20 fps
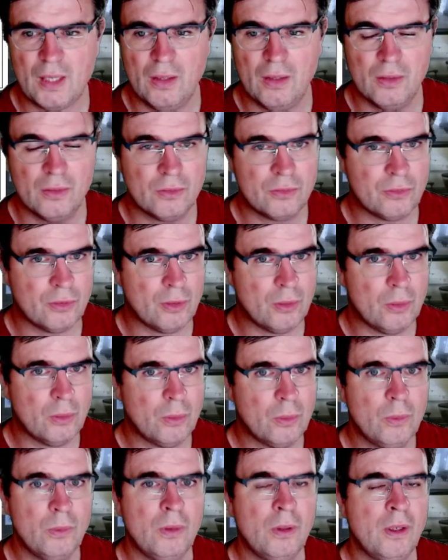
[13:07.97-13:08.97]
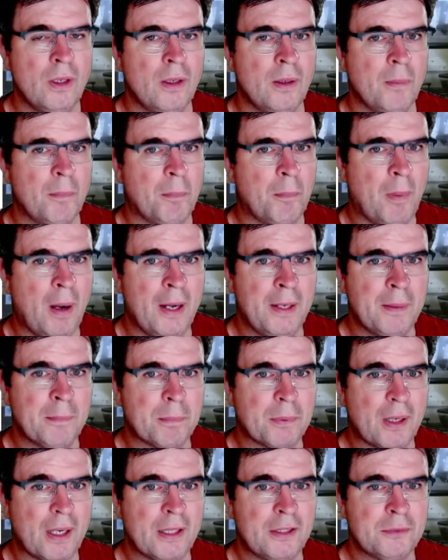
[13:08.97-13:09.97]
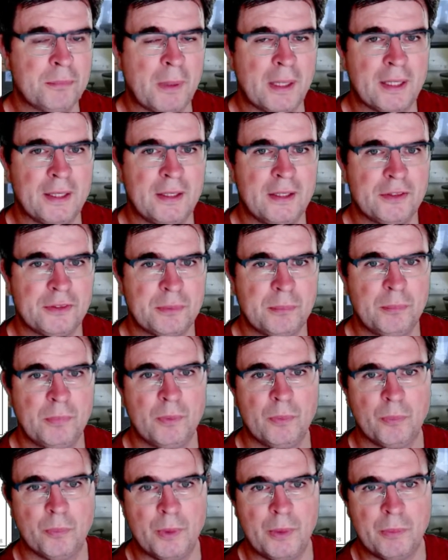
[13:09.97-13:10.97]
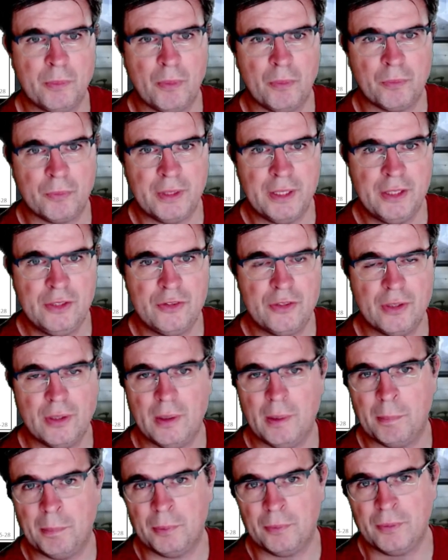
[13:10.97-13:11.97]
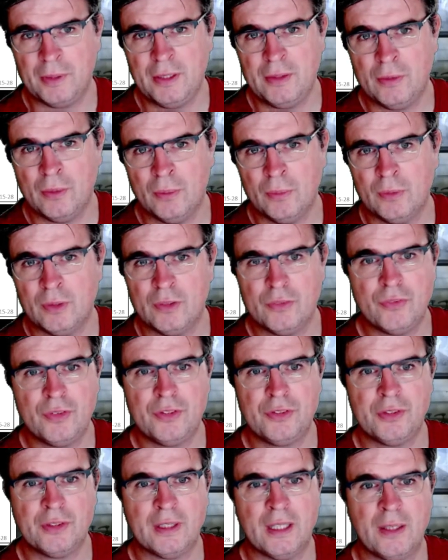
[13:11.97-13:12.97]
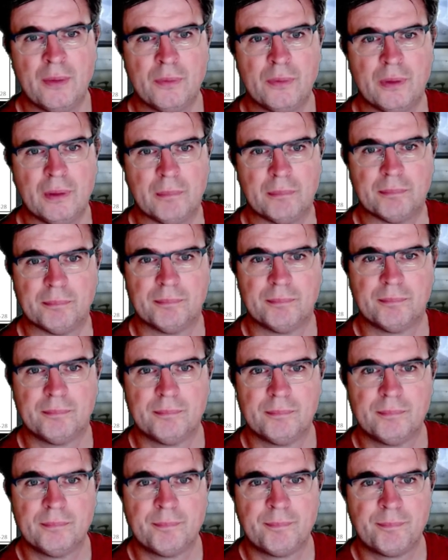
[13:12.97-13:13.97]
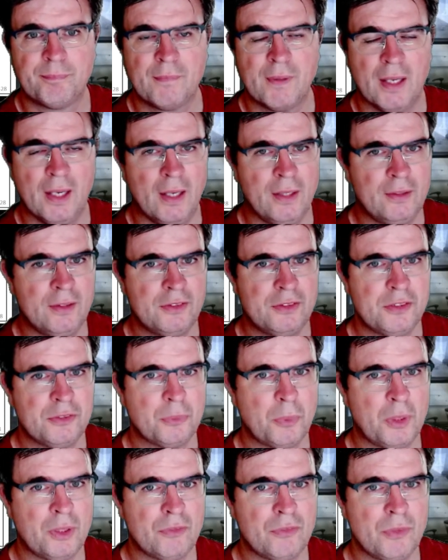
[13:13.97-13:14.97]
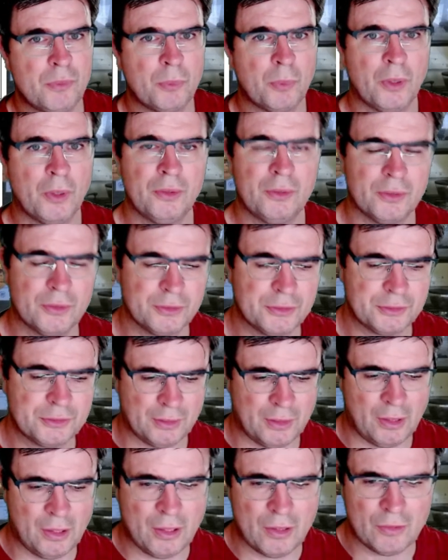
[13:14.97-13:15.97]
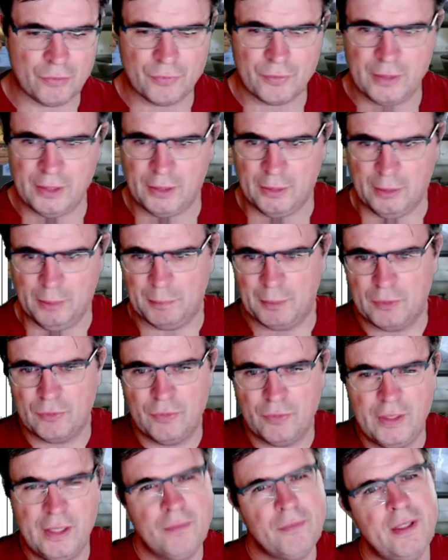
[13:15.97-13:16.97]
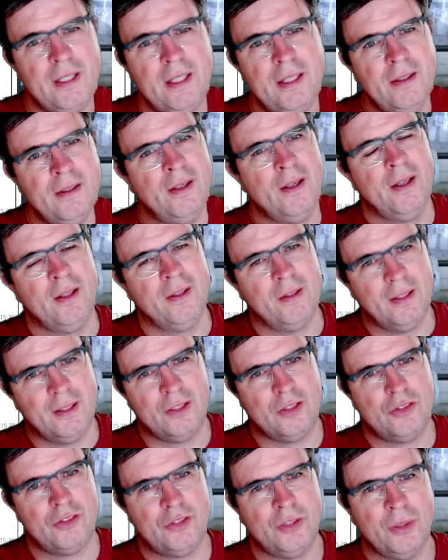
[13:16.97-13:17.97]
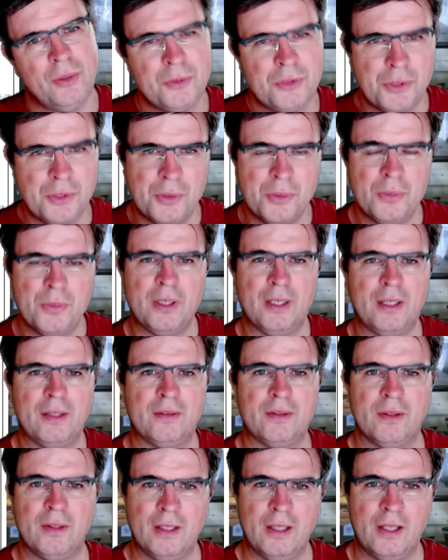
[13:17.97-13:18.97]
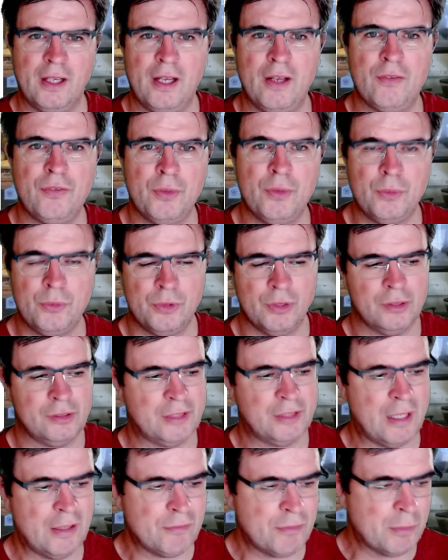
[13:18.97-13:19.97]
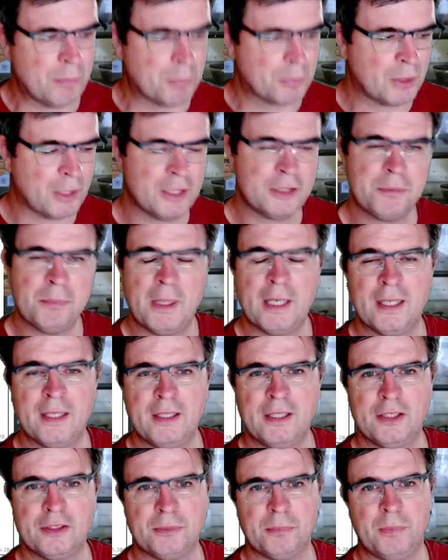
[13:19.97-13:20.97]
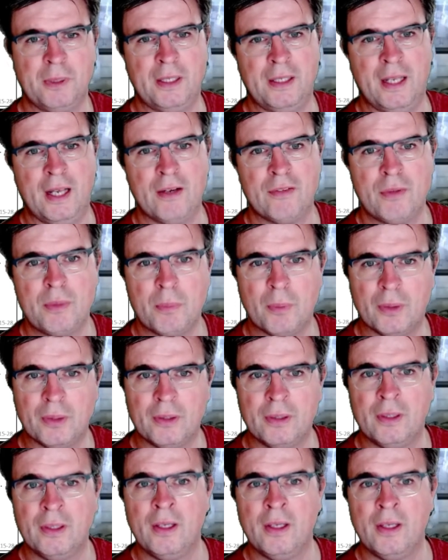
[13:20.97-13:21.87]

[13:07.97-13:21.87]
So, by the price mechanism, we will reach a Pareto efficient outcome. And this is one of the wonders of economic theory, that it shows you that if you just have the price mechanism and everyone